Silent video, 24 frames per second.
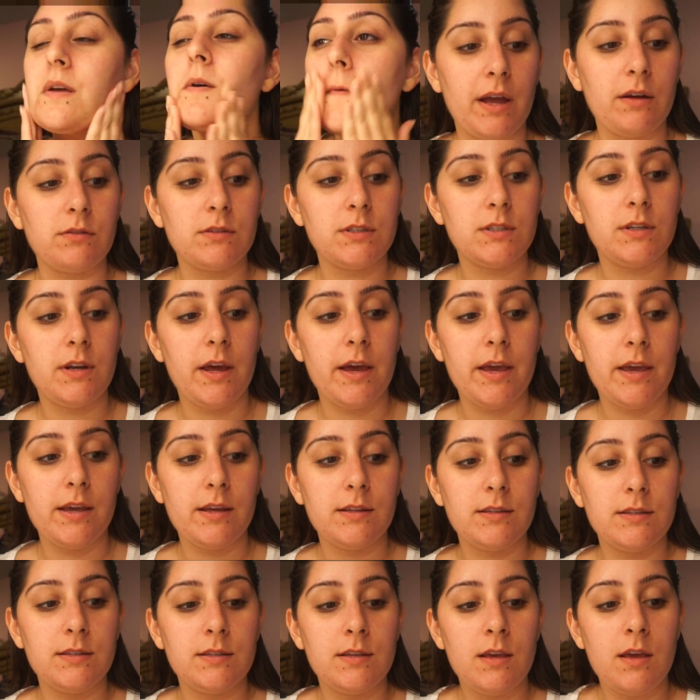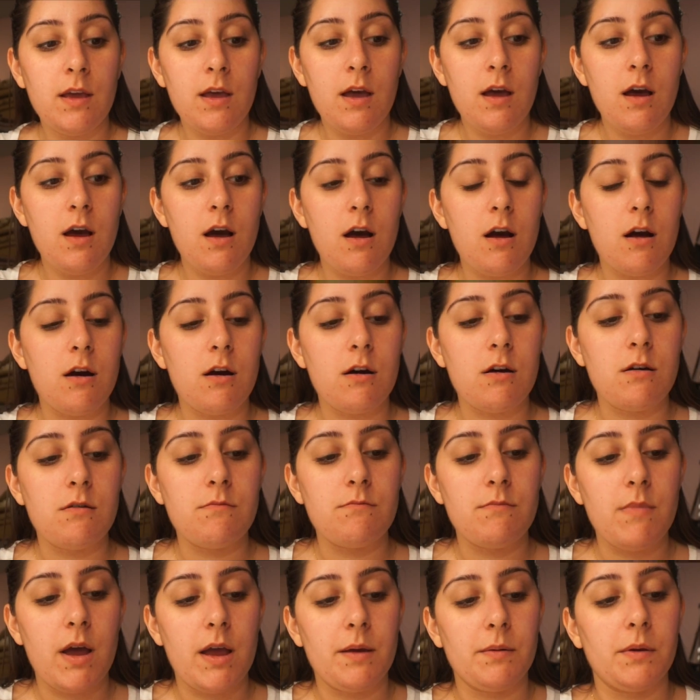Now tonight,
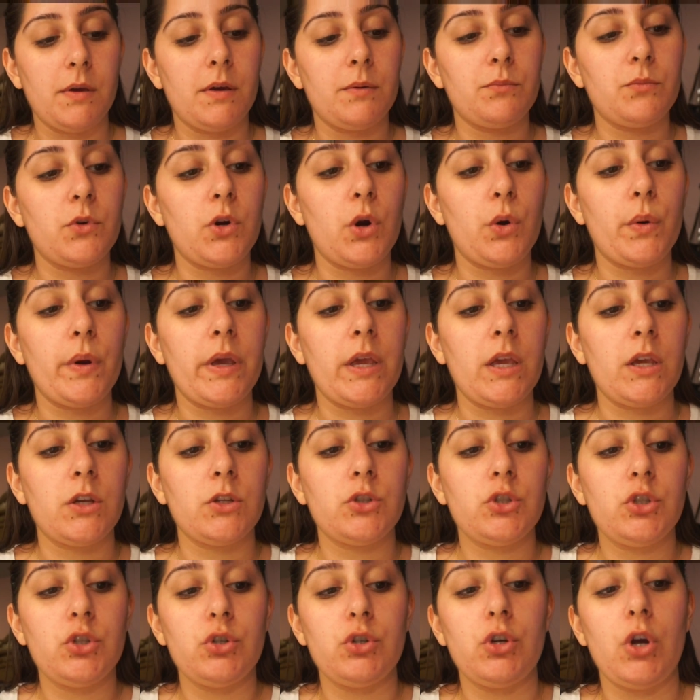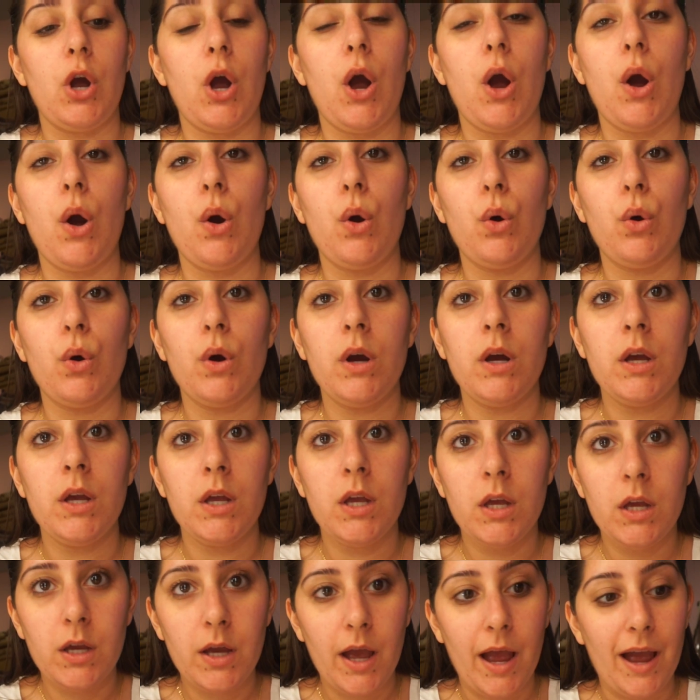I am going to go
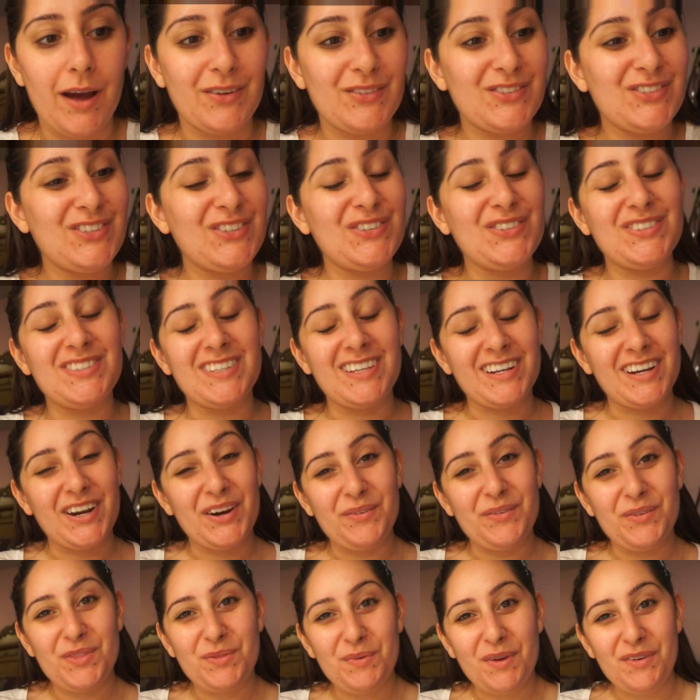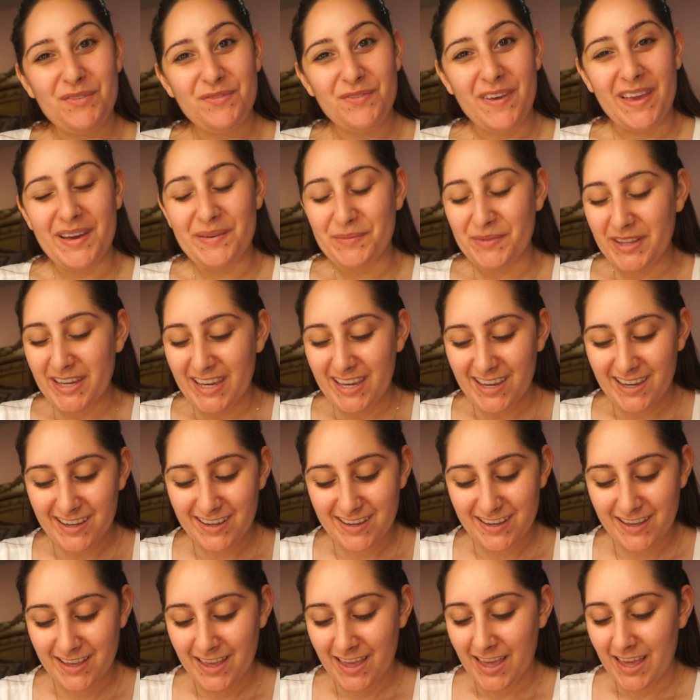out to dinner with my family,
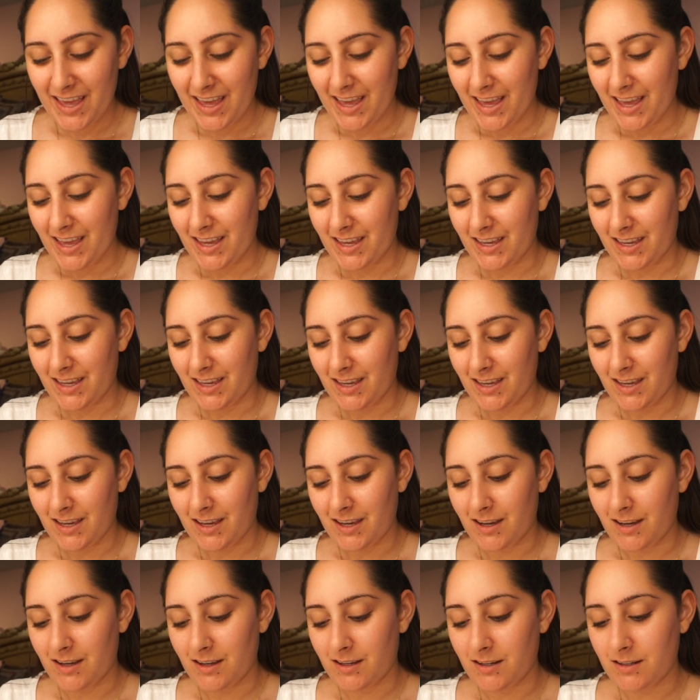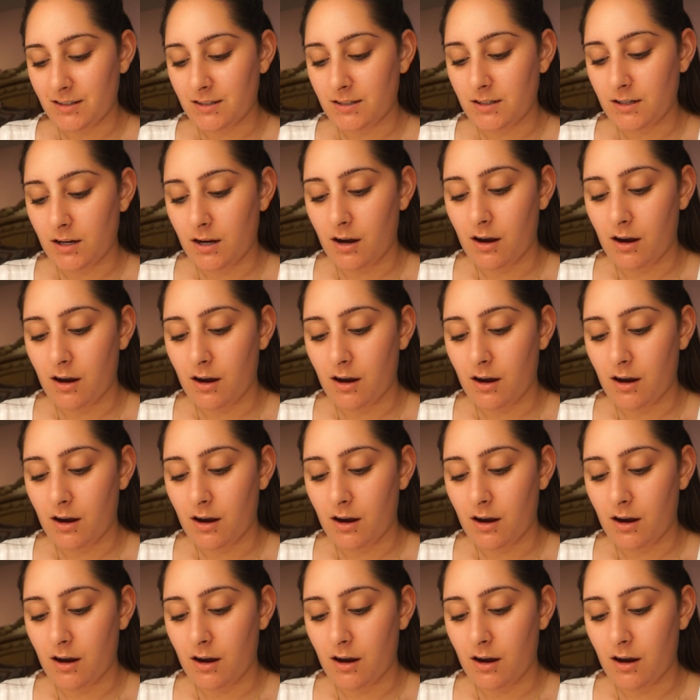and